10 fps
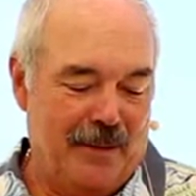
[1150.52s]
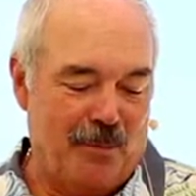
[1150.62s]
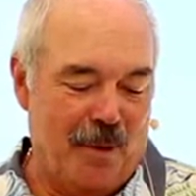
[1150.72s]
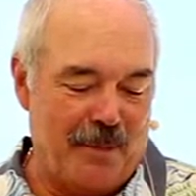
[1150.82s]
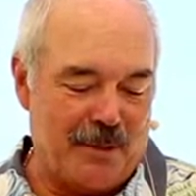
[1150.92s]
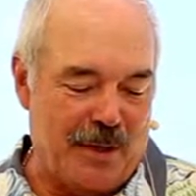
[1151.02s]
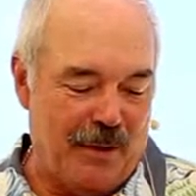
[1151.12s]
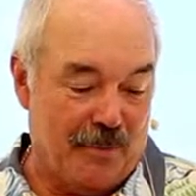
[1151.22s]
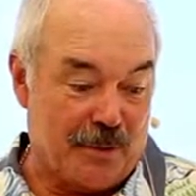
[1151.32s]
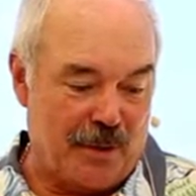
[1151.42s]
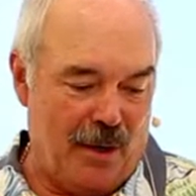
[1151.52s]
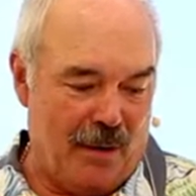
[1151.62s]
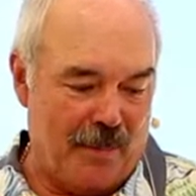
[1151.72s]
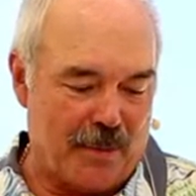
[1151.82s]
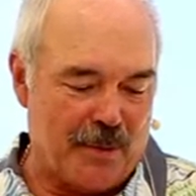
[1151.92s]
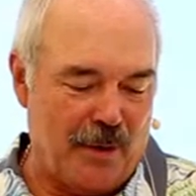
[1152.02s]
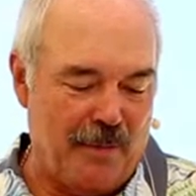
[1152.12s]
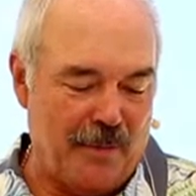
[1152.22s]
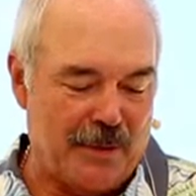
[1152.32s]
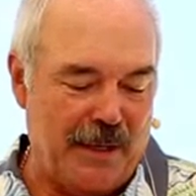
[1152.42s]
The woman said to him, Sir, I
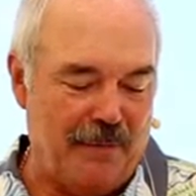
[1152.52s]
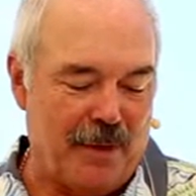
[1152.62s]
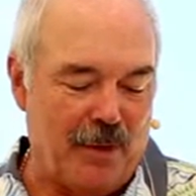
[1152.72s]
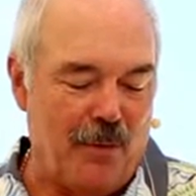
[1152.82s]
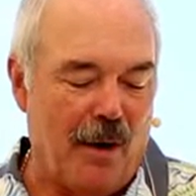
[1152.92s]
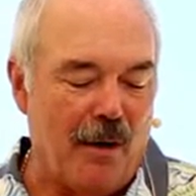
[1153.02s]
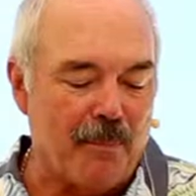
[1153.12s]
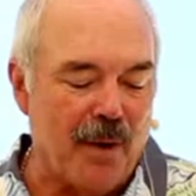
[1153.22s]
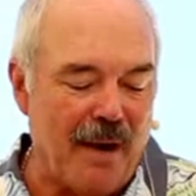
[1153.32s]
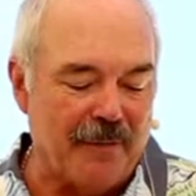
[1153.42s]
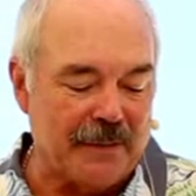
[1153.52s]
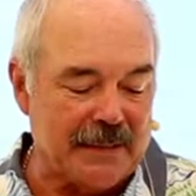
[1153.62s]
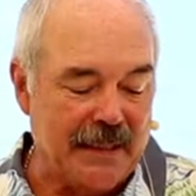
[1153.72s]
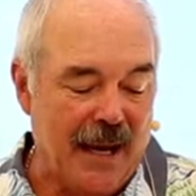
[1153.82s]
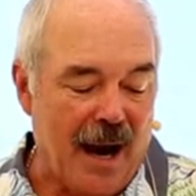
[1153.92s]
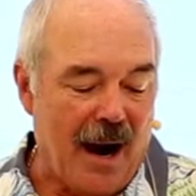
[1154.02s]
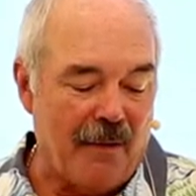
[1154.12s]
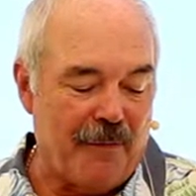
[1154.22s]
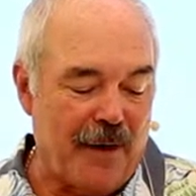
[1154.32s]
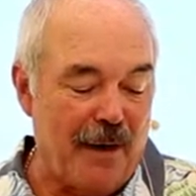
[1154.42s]
perceive that you are a prophet.
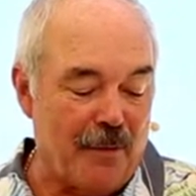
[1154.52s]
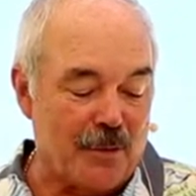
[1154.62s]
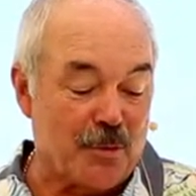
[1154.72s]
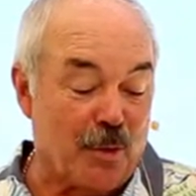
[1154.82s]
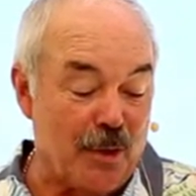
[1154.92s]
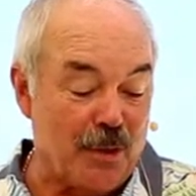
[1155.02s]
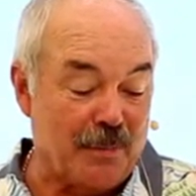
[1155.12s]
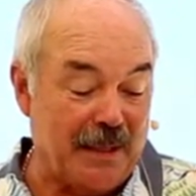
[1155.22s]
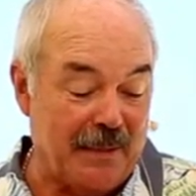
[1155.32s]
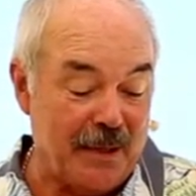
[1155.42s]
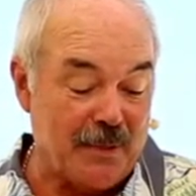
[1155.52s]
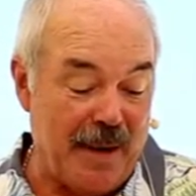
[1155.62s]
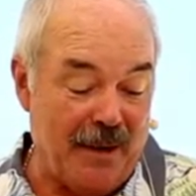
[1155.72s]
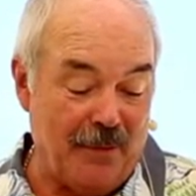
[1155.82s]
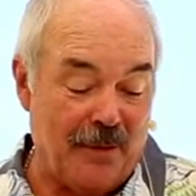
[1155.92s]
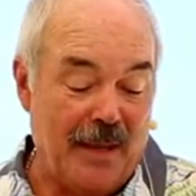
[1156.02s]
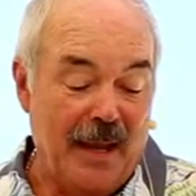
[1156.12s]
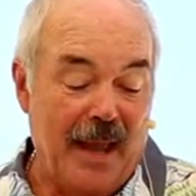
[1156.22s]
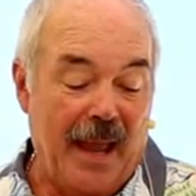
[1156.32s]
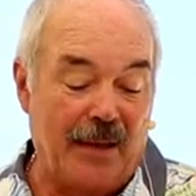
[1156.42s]
Our fathers worshipped on this mountain,
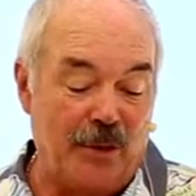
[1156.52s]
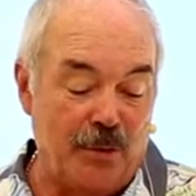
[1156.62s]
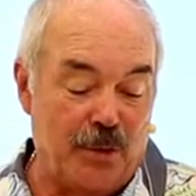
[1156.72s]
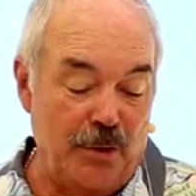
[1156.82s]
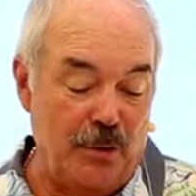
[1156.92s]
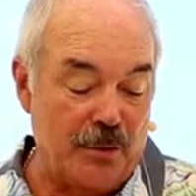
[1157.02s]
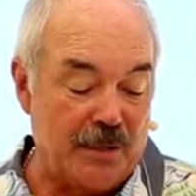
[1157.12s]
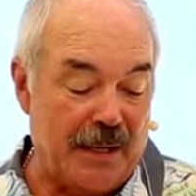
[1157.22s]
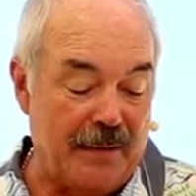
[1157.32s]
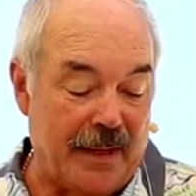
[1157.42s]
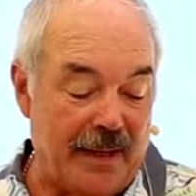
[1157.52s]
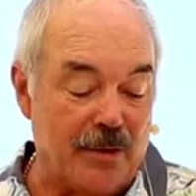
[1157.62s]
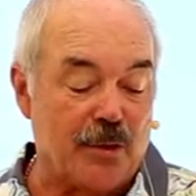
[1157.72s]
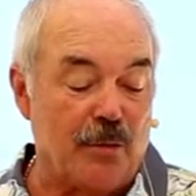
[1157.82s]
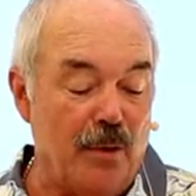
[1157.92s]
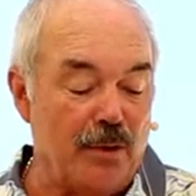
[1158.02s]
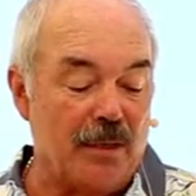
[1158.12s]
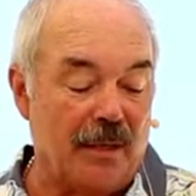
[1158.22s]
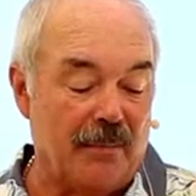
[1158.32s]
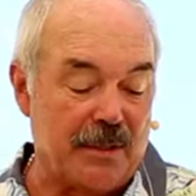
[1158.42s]
and you Jews say that in
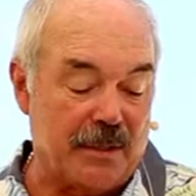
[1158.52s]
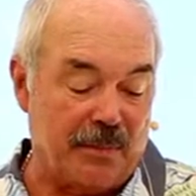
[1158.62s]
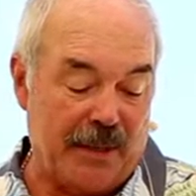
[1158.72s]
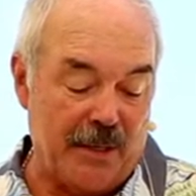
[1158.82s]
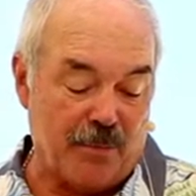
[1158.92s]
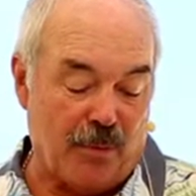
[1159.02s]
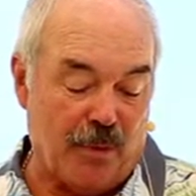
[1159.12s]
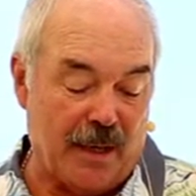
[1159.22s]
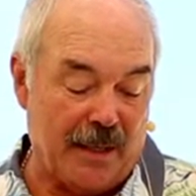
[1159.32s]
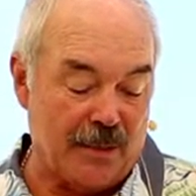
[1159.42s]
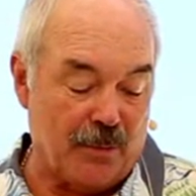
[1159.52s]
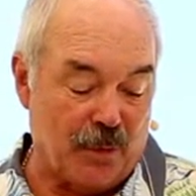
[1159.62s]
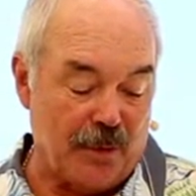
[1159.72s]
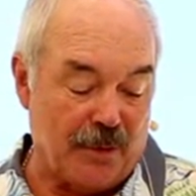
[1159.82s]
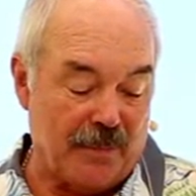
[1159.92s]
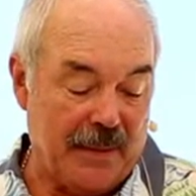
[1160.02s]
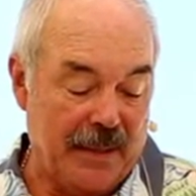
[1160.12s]
Jerusalem is the place where one ought to worship.